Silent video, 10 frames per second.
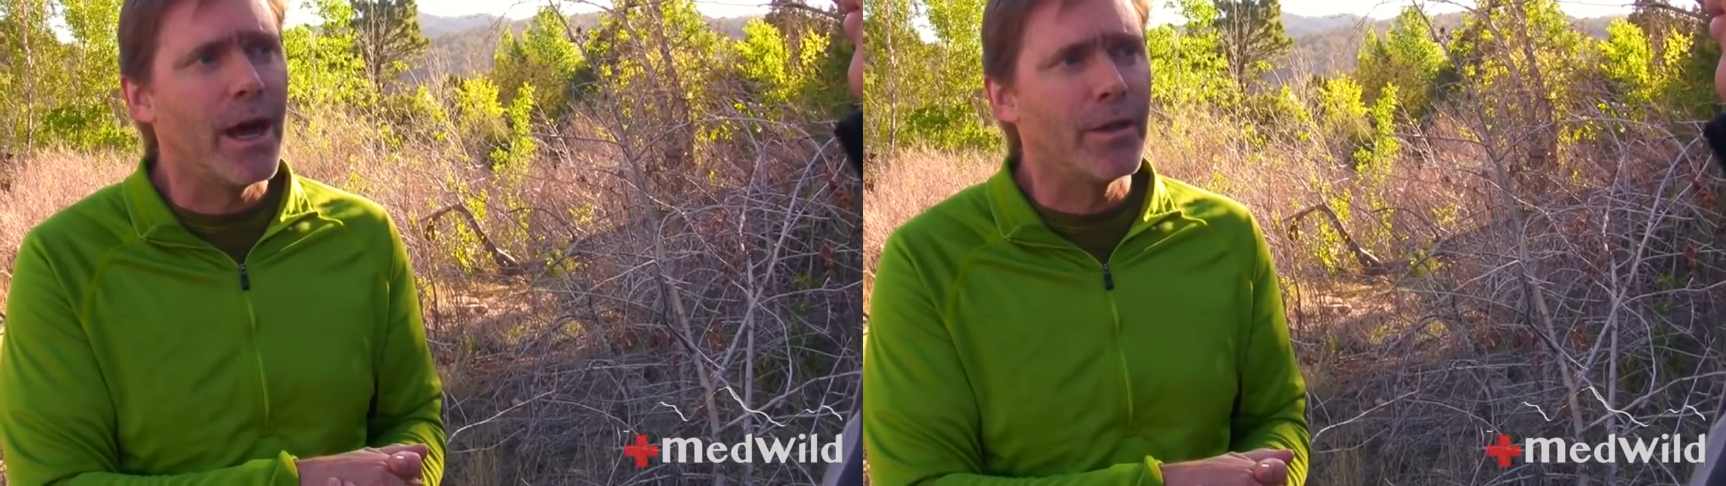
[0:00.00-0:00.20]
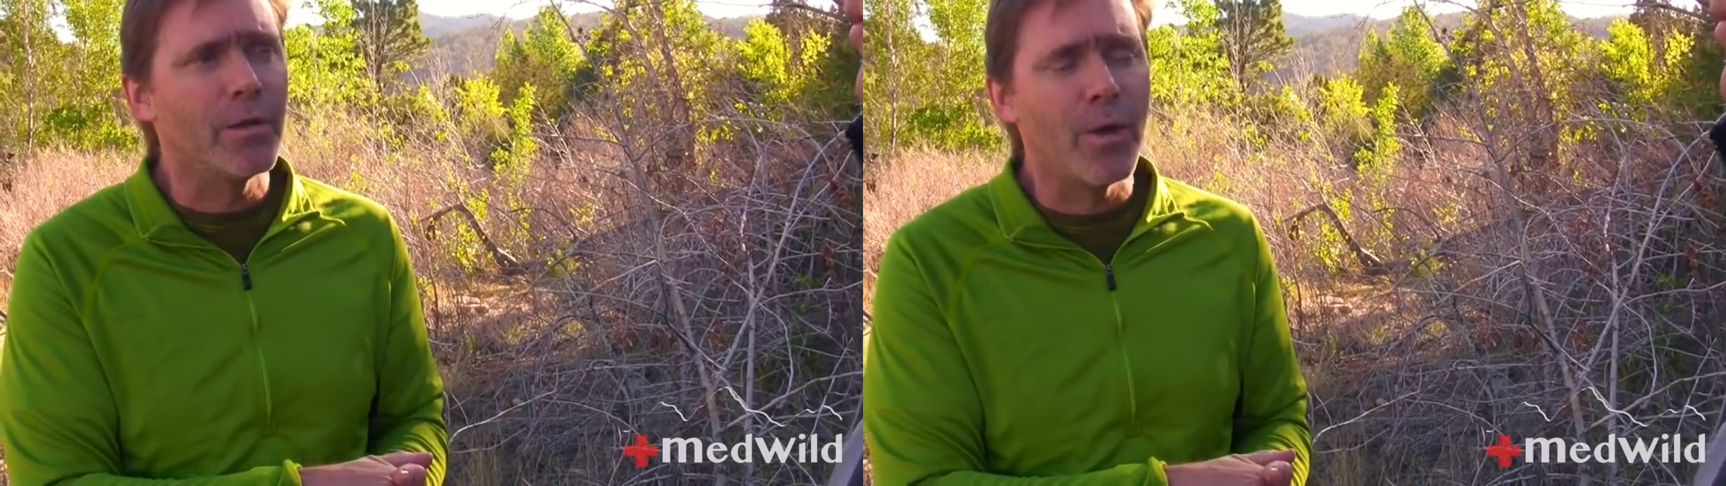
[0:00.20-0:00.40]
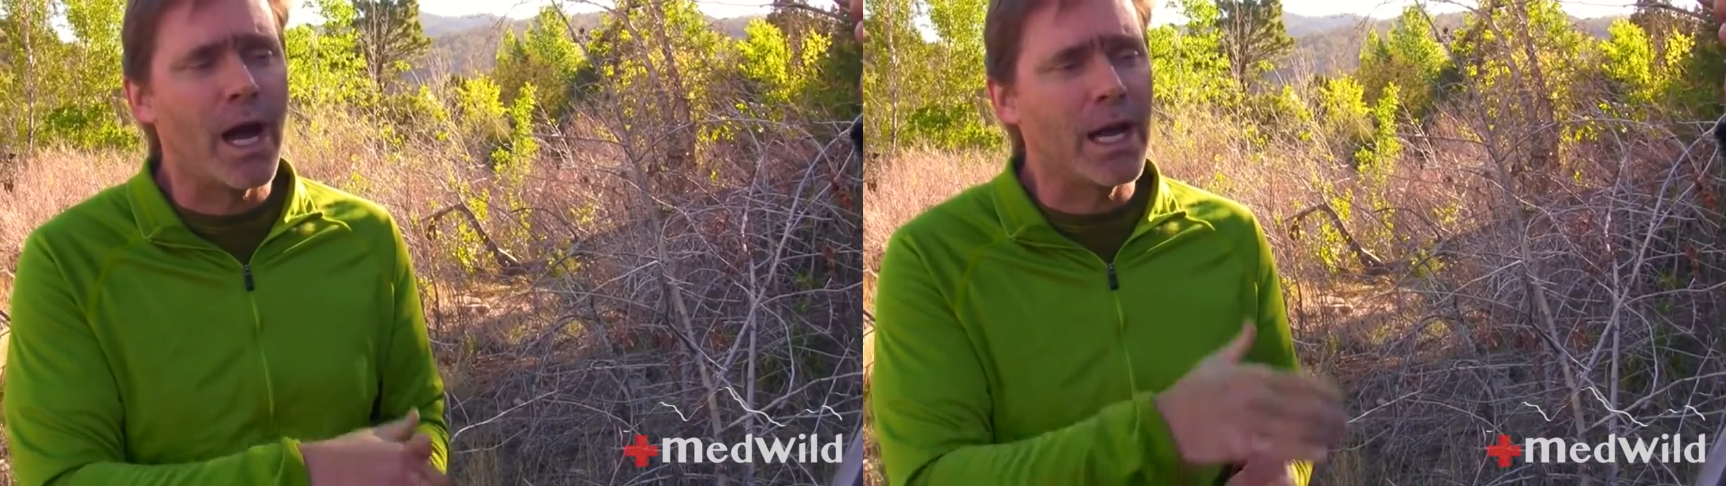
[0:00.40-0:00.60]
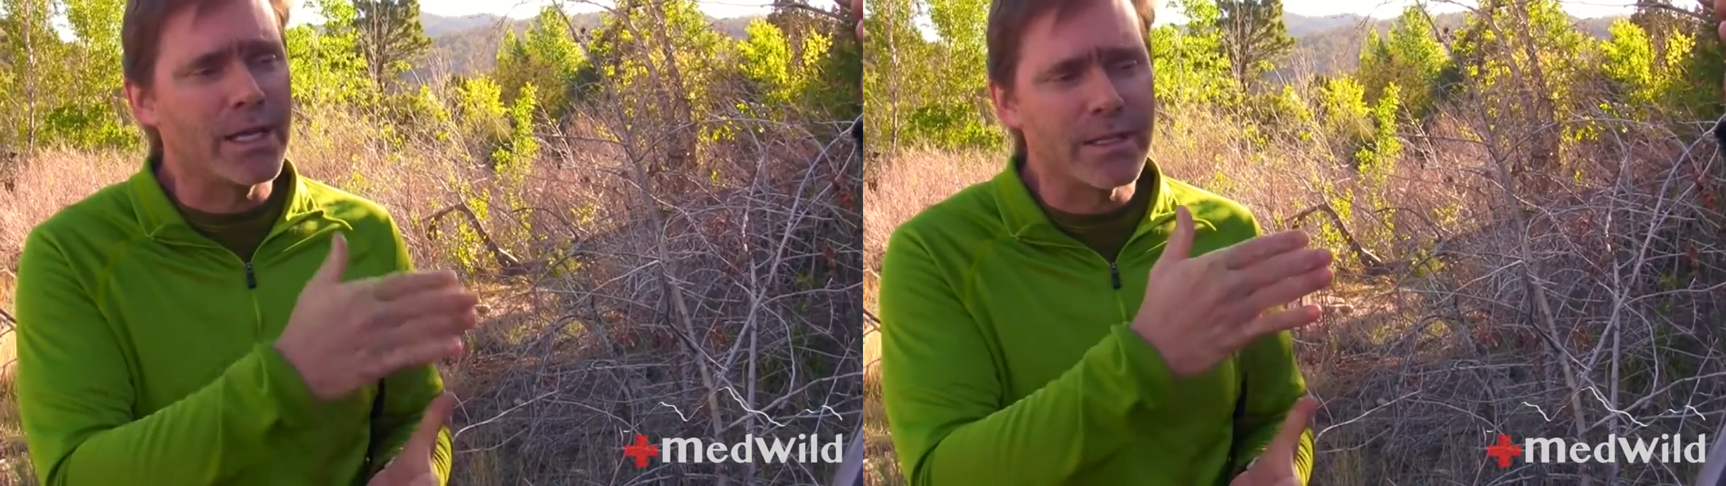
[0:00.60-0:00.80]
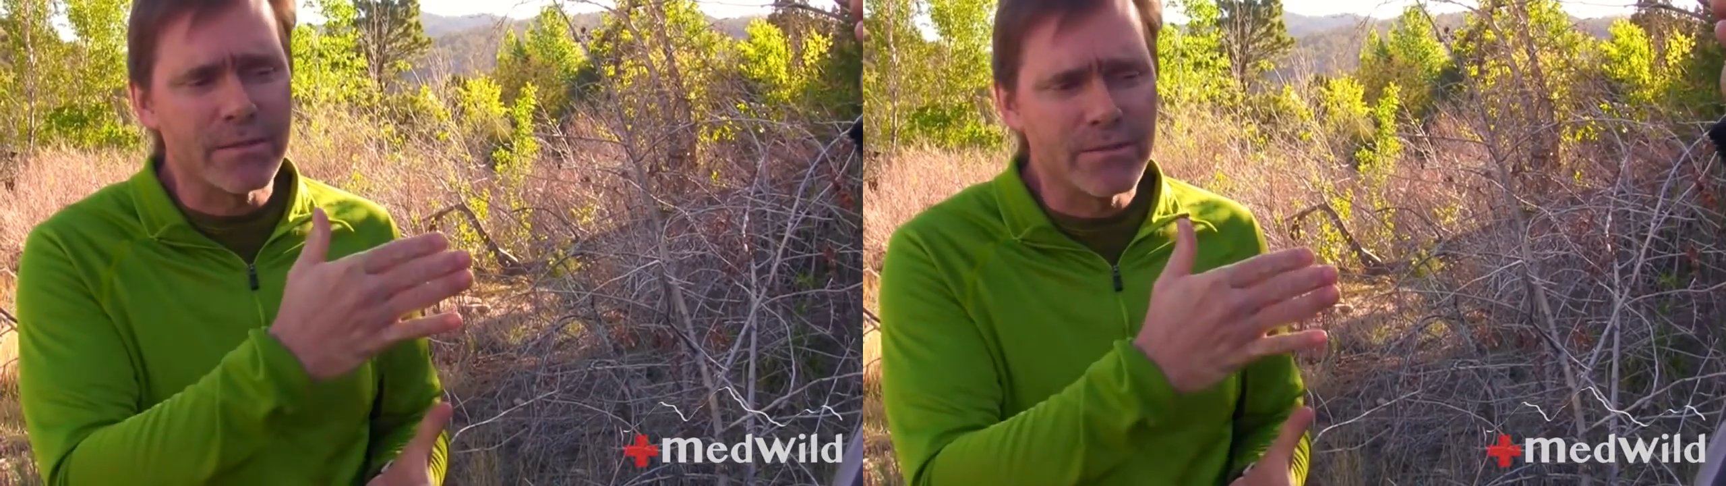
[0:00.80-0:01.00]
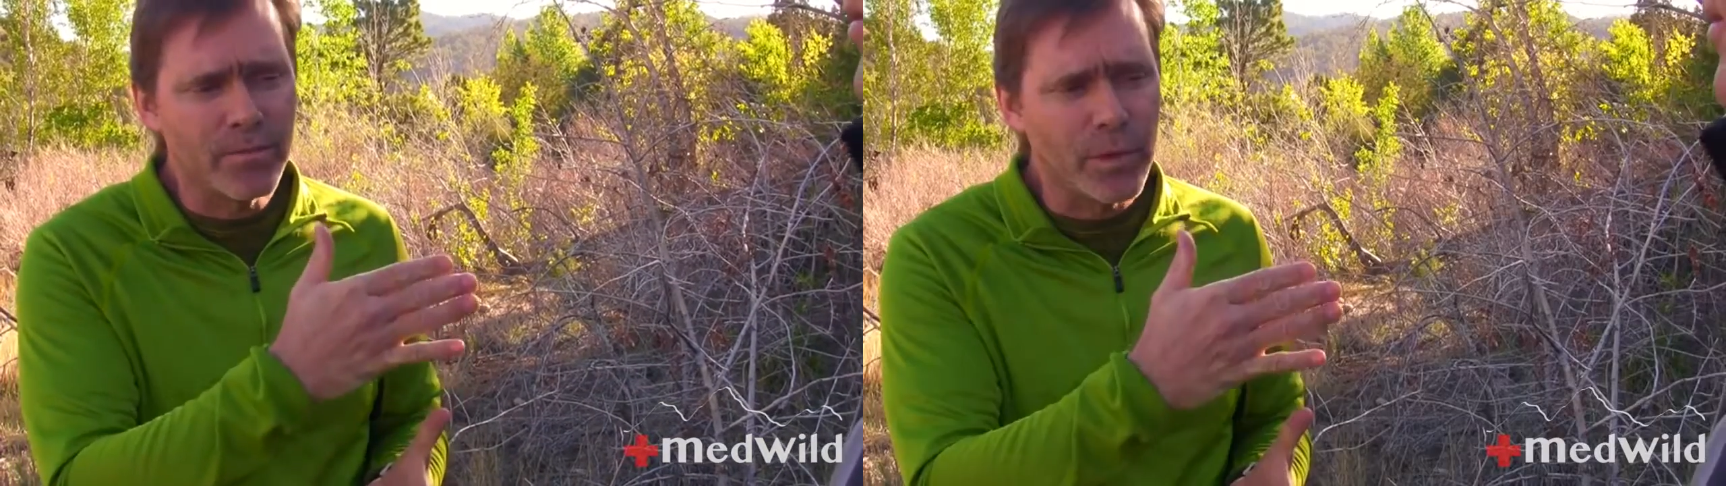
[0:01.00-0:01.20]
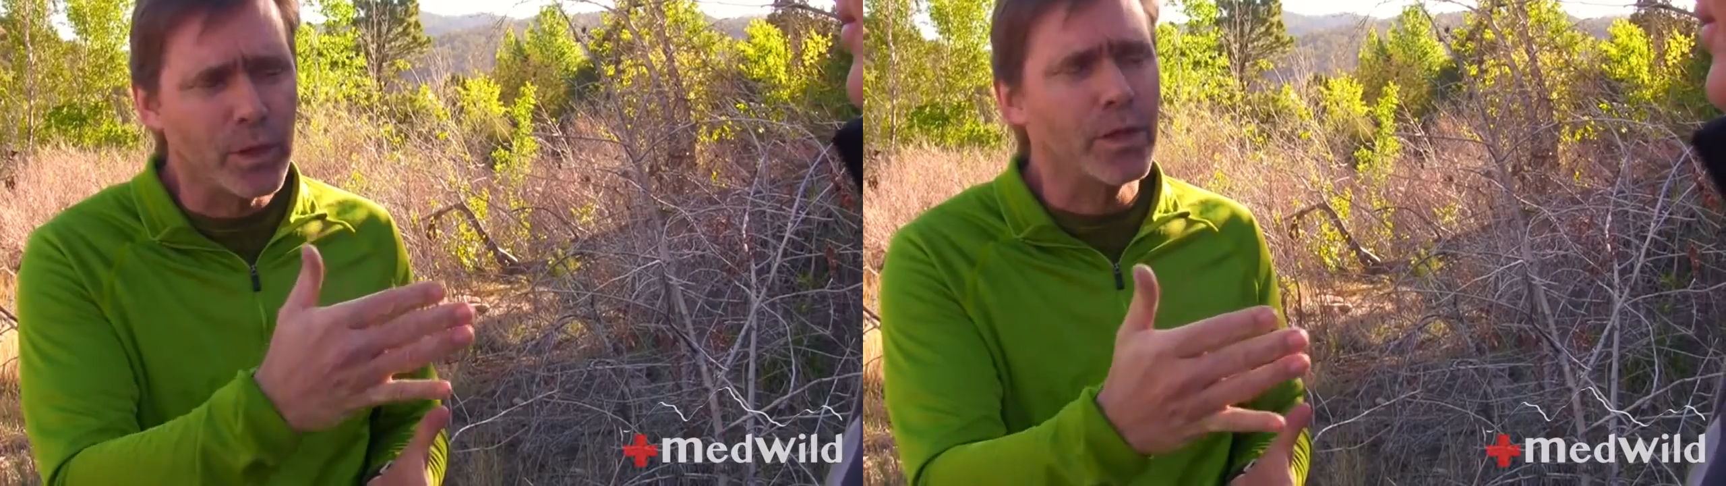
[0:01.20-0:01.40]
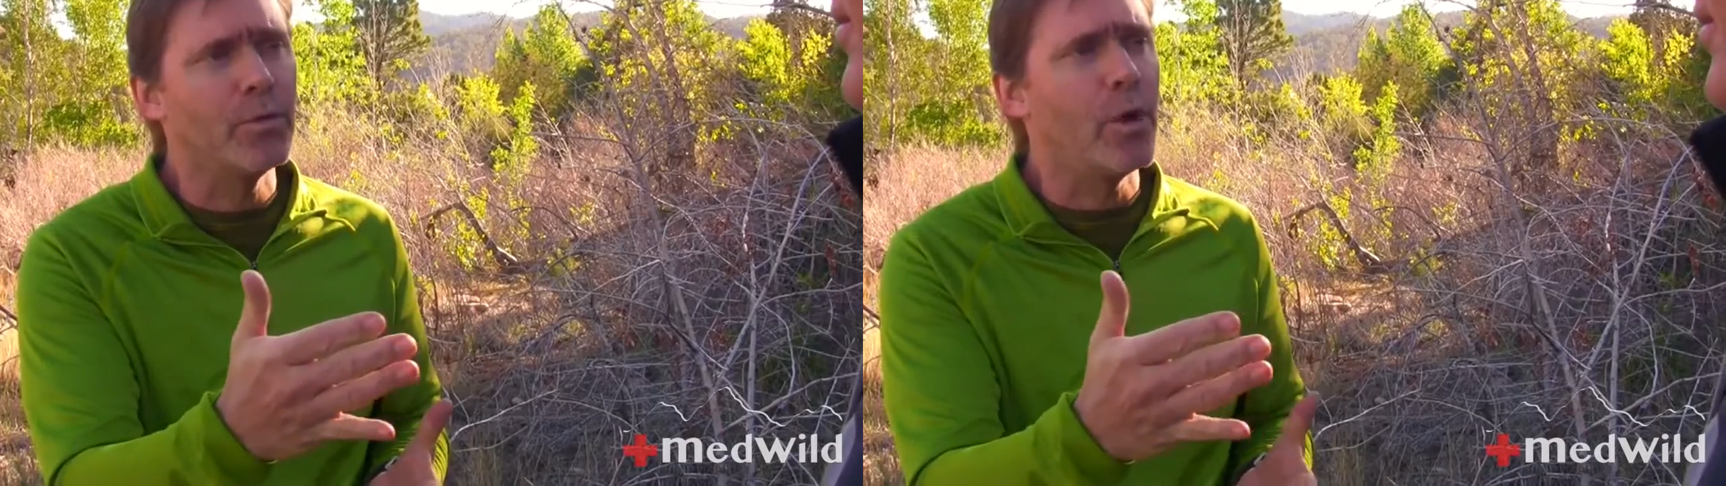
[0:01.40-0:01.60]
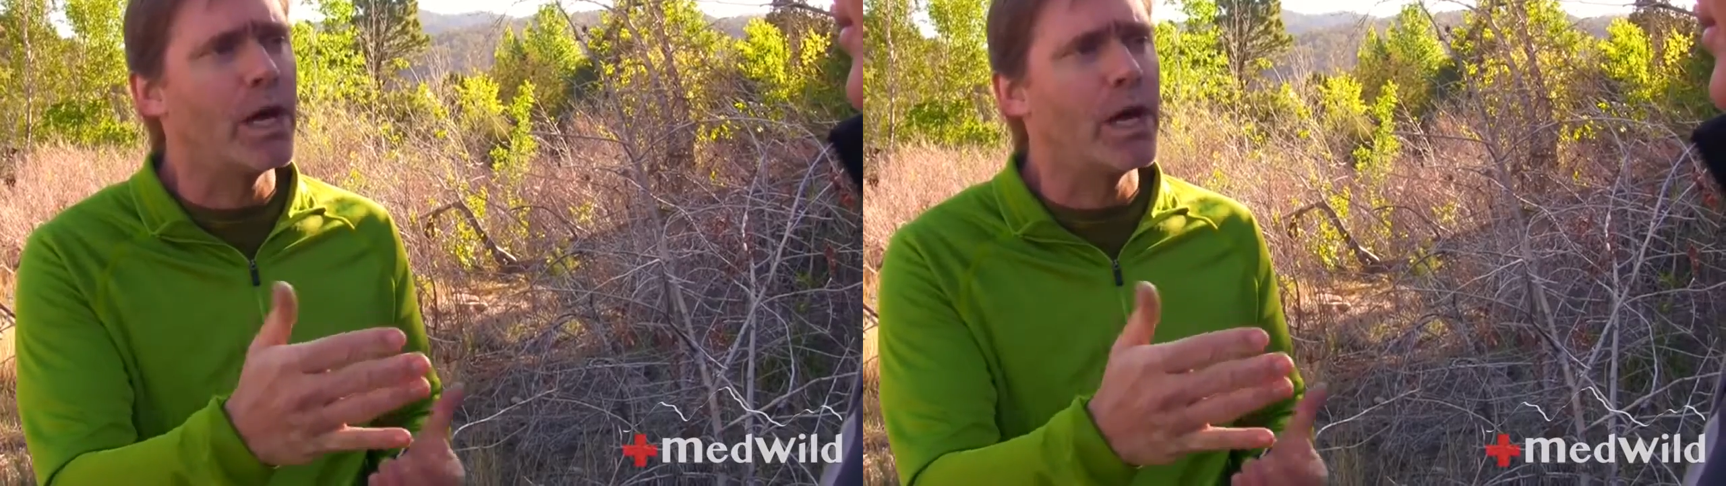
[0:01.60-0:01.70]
Otherwise, you can